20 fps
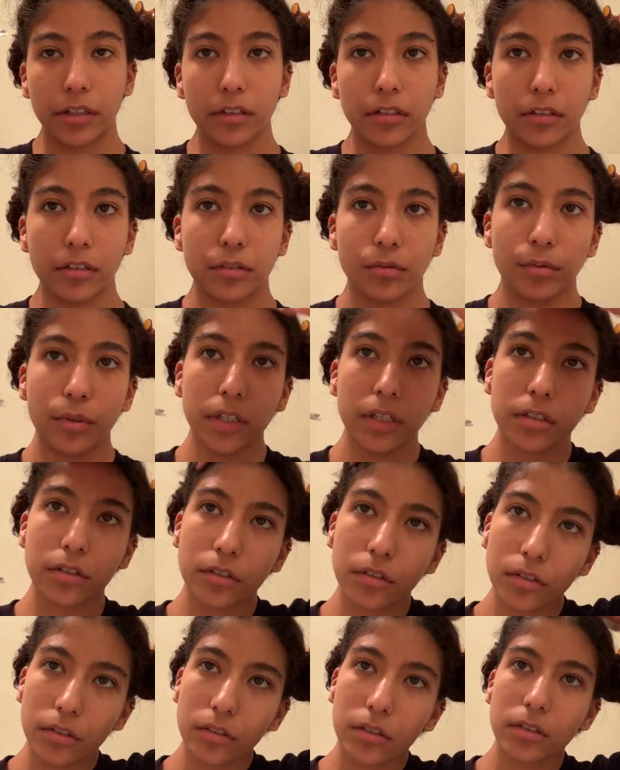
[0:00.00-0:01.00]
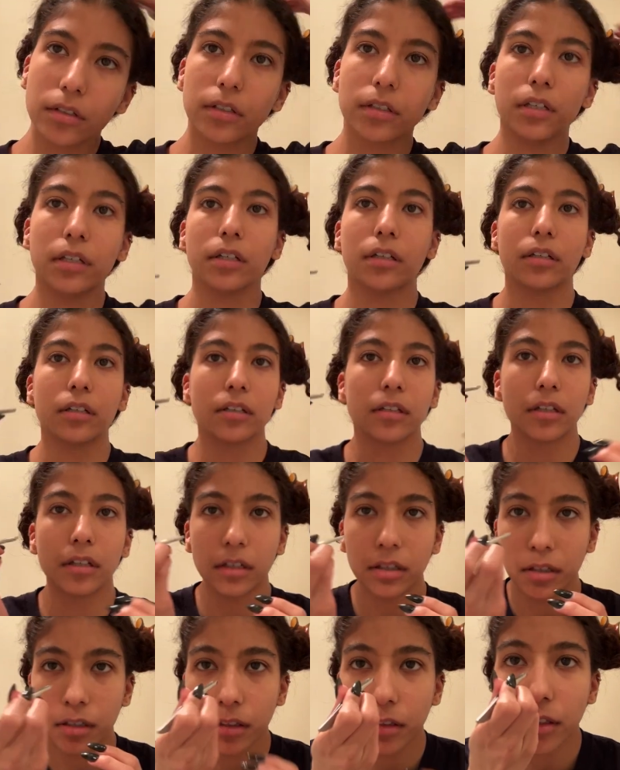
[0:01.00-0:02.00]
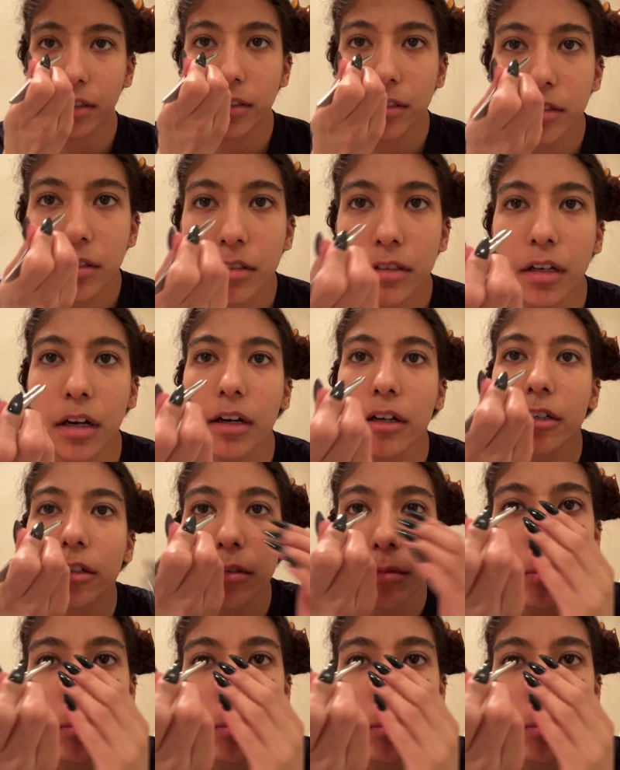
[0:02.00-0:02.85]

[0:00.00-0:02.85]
these tweezers and let's start.